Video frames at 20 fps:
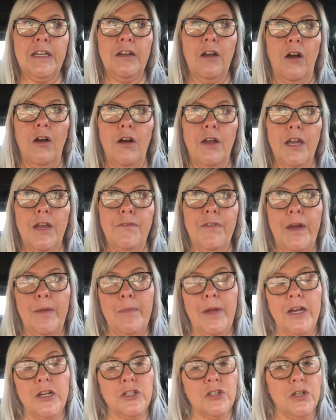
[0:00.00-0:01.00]
on if I'm
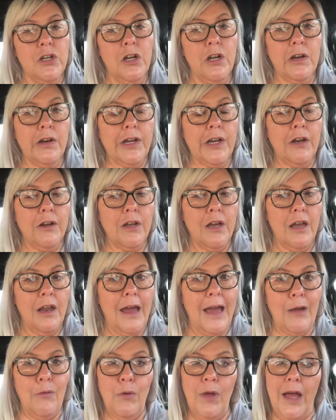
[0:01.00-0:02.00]
extra hungry or not,
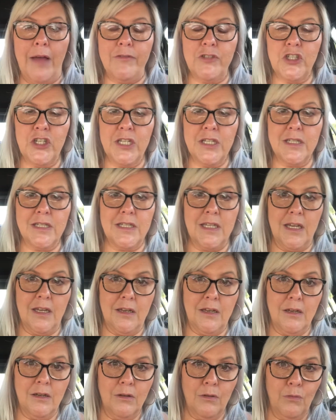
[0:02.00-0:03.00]
I will have a cheese
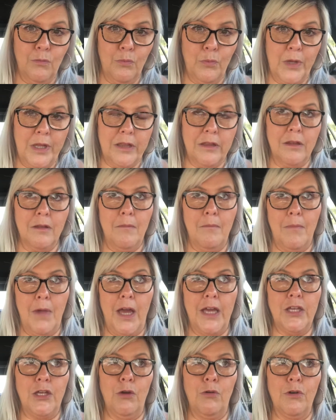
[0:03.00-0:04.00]
stick with
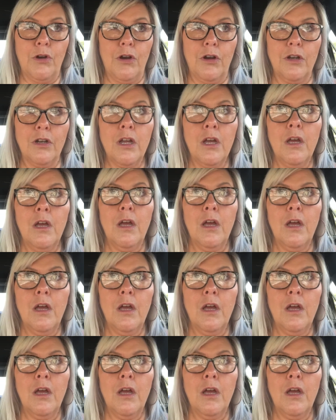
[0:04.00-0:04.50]
my yogurt.